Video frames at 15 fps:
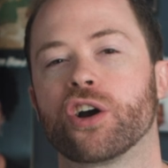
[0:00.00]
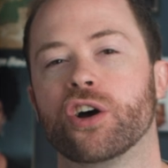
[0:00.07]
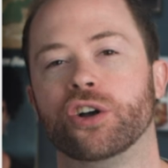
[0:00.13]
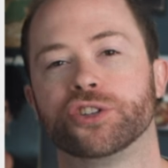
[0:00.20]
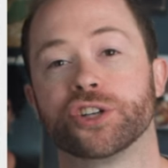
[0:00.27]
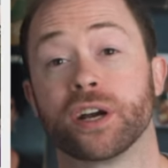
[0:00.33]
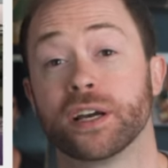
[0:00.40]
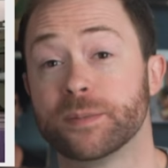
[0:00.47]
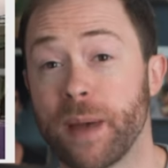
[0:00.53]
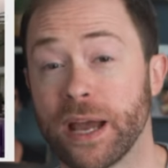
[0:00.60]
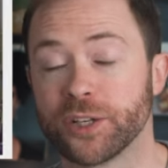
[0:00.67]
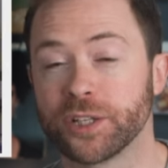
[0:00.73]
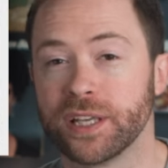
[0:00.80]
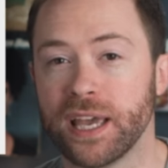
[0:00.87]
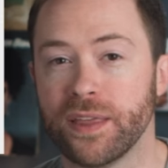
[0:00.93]
culture,
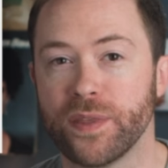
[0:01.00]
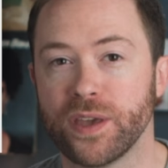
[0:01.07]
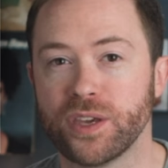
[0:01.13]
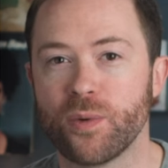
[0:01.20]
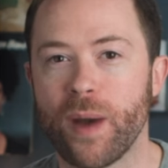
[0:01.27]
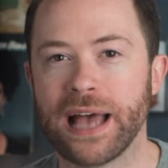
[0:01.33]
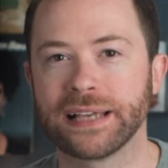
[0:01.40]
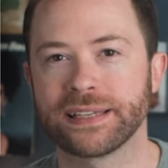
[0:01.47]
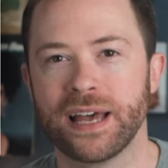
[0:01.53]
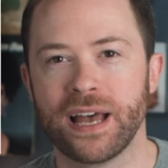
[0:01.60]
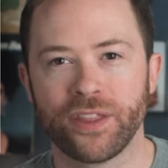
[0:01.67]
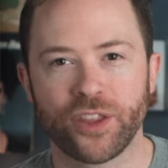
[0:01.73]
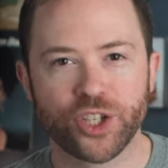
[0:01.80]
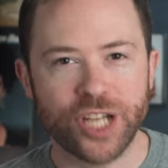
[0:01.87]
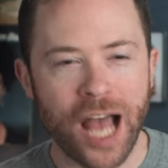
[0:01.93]
especially in the US,
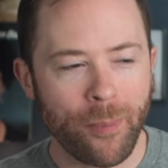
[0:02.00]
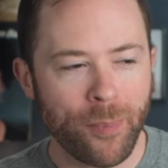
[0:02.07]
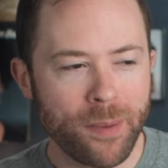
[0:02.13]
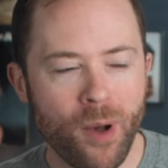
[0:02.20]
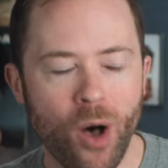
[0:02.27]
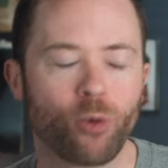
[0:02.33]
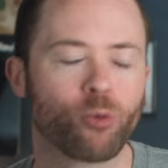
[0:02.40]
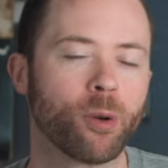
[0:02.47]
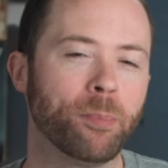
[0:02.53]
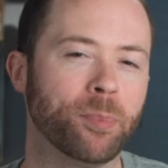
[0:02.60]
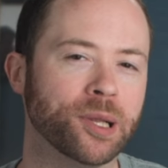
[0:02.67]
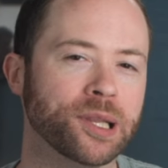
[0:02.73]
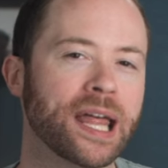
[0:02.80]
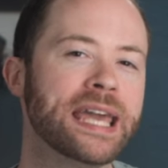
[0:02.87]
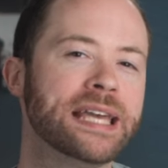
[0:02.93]
the shopping mall
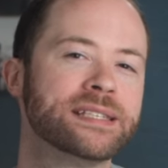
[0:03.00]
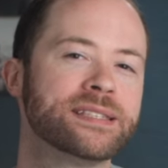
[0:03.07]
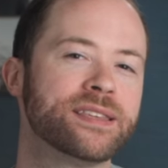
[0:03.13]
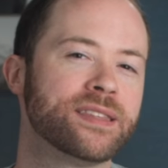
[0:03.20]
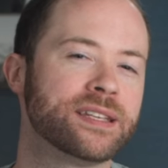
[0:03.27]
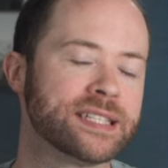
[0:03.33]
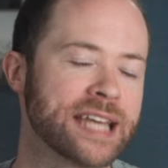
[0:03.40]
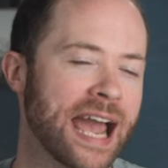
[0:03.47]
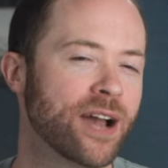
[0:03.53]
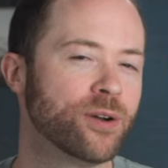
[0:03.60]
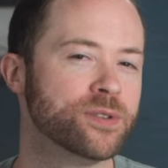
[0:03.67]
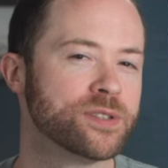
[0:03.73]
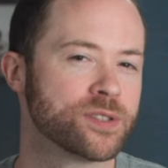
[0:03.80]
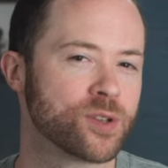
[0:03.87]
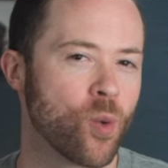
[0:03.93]
replaced the
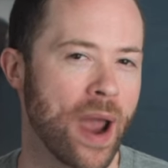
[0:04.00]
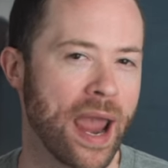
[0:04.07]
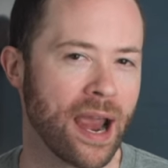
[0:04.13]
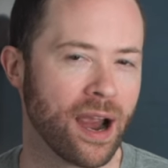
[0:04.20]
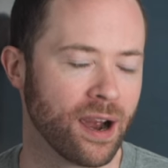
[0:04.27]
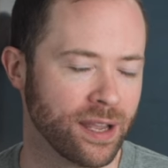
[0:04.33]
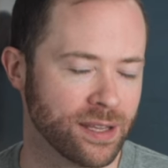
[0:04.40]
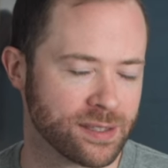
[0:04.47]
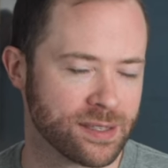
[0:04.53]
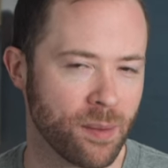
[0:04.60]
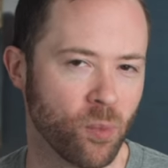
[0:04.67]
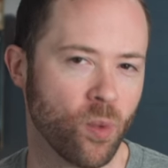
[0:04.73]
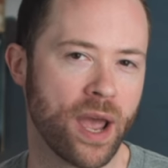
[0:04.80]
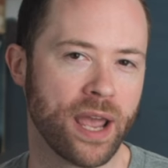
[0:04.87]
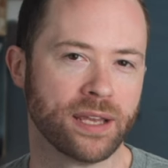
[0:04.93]
town square in
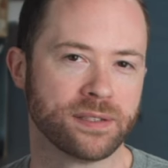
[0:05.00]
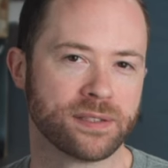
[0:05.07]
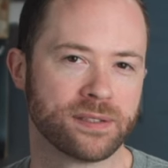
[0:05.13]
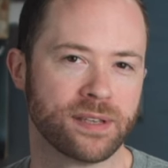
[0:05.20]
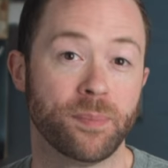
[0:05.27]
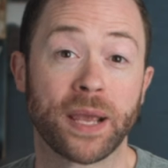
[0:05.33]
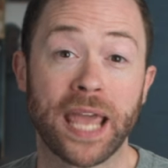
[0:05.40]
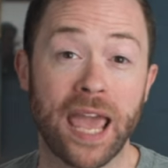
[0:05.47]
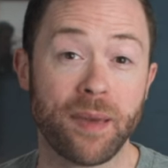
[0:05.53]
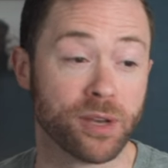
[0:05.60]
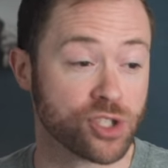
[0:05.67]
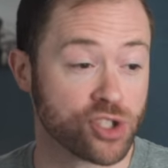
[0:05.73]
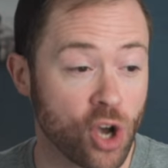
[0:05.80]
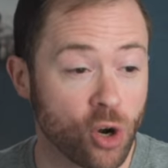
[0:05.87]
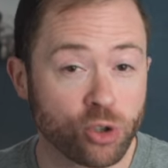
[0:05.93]
some ways. It became a
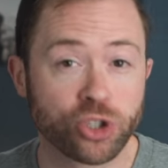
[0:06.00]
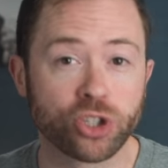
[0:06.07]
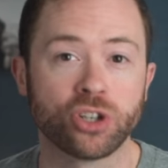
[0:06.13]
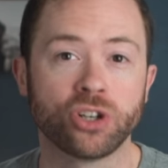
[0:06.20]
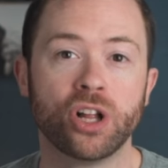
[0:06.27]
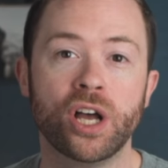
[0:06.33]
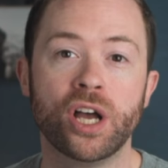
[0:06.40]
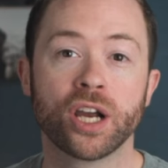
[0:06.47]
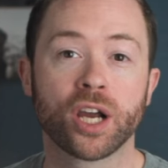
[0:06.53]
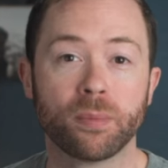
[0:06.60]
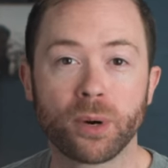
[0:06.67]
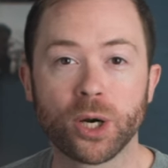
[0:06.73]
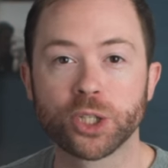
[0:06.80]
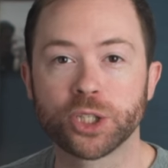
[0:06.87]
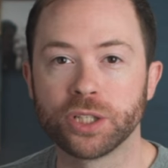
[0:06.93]
social,
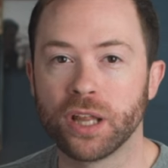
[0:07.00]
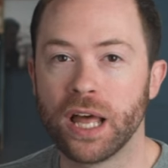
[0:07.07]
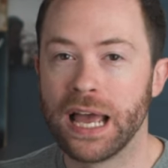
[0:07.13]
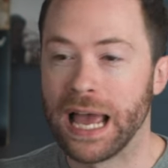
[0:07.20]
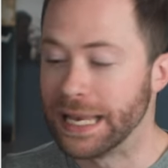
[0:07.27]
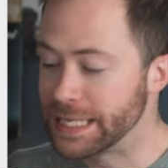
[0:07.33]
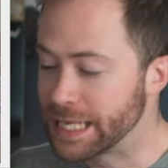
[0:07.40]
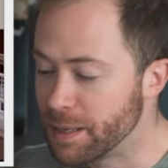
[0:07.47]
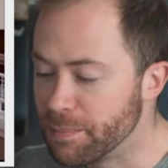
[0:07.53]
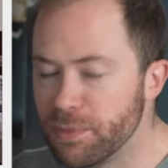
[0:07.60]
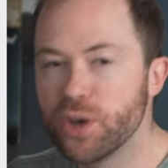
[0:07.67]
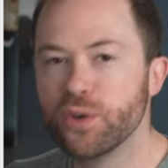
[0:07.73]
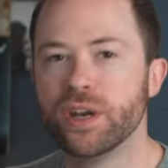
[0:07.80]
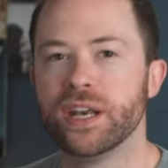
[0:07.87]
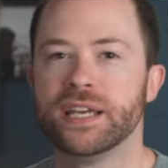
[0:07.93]
commercial, and
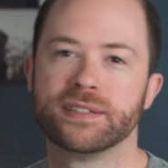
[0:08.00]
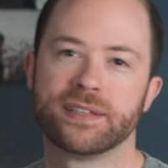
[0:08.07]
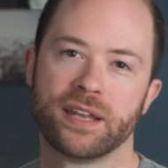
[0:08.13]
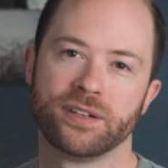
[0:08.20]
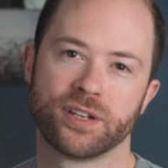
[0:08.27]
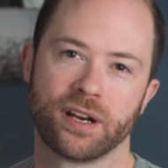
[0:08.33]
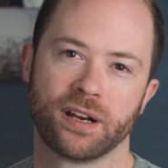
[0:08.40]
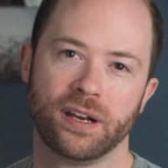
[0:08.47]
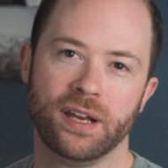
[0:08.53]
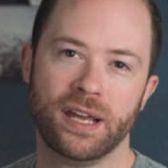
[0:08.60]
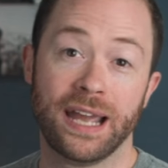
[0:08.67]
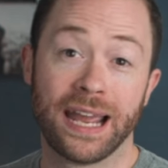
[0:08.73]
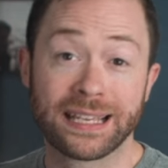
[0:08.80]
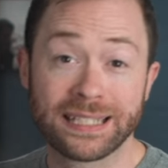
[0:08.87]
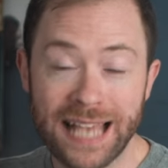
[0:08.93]
community center.
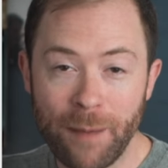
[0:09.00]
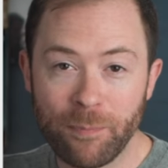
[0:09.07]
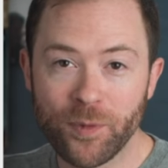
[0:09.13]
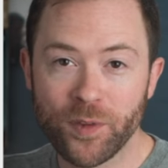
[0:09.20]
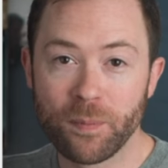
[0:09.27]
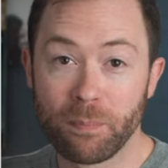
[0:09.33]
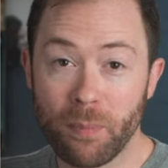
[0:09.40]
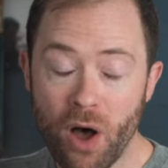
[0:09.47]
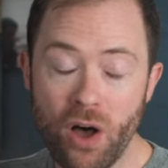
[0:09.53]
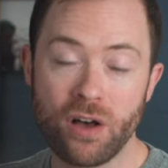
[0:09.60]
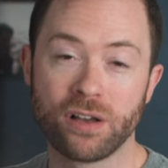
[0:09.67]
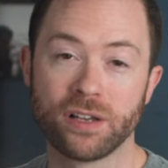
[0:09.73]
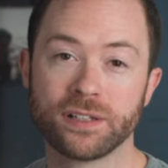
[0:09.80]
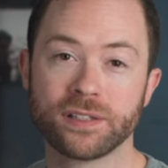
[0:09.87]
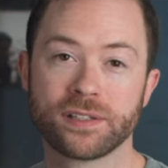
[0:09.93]
Except
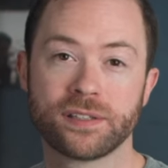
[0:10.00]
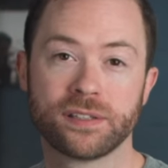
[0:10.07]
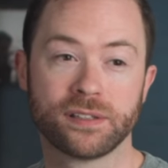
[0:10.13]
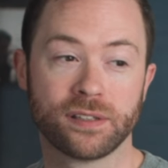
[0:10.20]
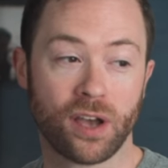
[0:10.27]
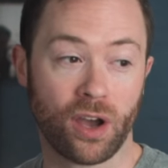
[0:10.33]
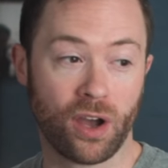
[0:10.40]
malls